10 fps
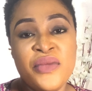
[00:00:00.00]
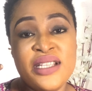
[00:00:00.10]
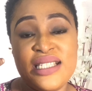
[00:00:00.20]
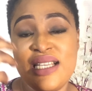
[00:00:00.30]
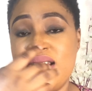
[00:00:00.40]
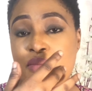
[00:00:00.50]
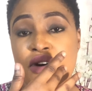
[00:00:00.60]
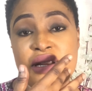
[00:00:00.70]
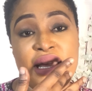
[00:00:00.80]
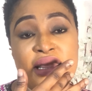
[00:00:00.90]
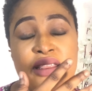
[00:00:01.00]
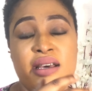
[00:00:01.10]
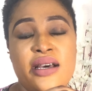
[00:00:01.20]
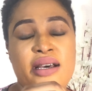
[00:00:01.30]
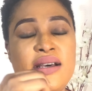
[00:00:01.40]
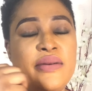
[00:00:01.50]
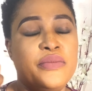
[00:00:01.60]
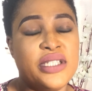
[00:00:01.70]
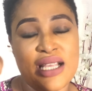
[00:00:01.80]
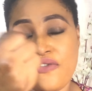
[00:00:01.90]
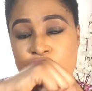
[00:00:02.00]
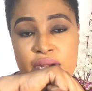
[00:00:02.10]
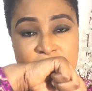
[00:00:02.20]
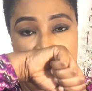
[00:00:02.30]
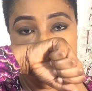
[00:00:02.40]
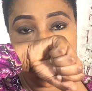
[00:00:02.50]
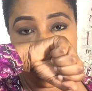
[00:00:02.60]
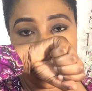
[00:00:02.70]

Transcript: cinnamon and the saffron here,